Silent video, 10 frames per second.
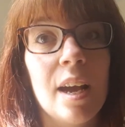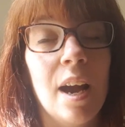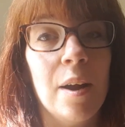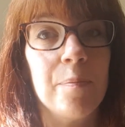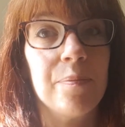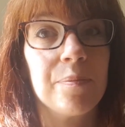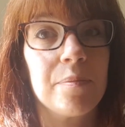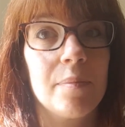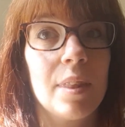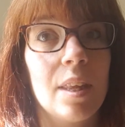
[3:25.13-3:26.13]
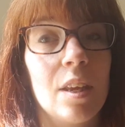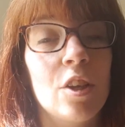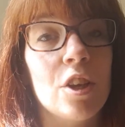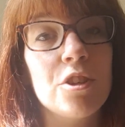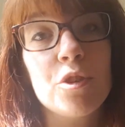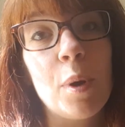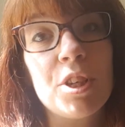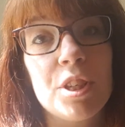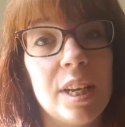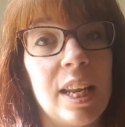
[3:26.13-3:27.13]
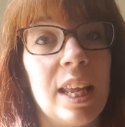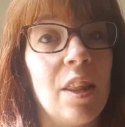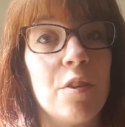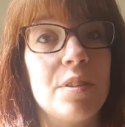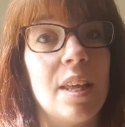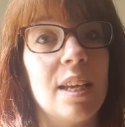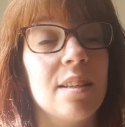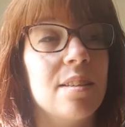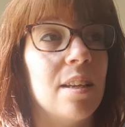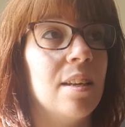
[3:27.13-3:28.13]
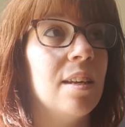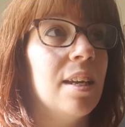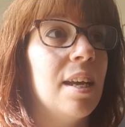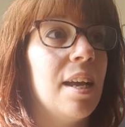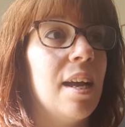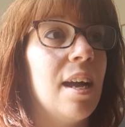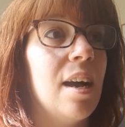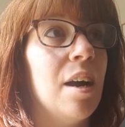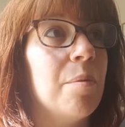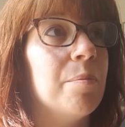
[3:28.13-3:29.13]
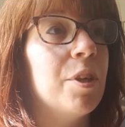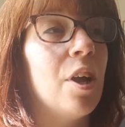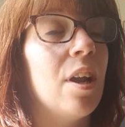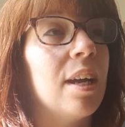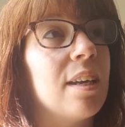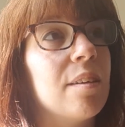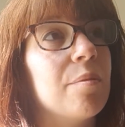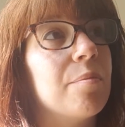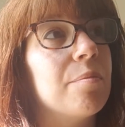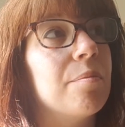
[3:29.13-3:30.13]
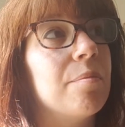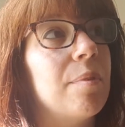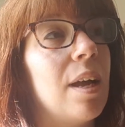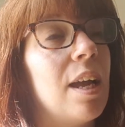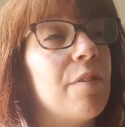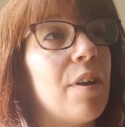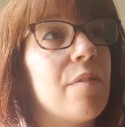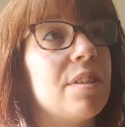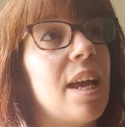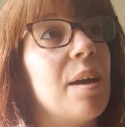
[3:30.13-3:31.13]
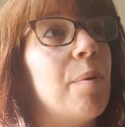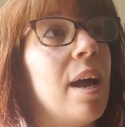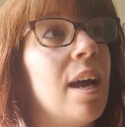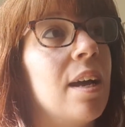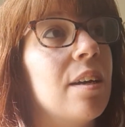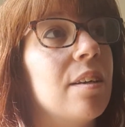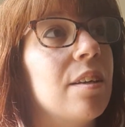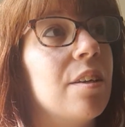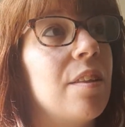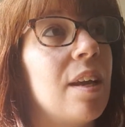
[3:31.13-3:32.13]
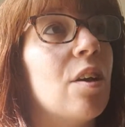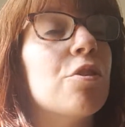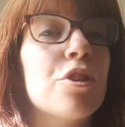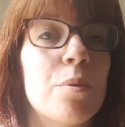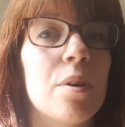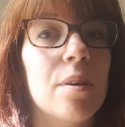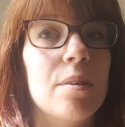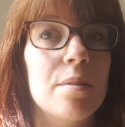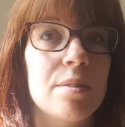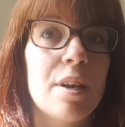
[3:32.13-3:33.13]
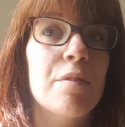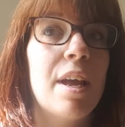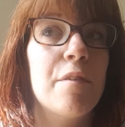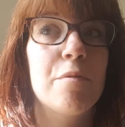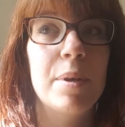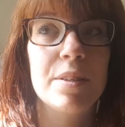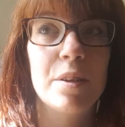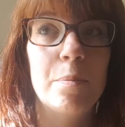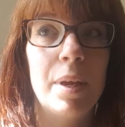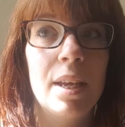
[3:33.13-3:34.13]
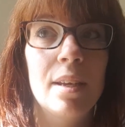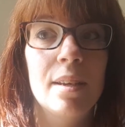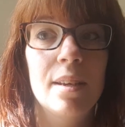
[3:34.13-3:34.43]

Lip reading: And just questioning those things. And like if you have a day where you think, oh, do you know what, self-care for me is going to be,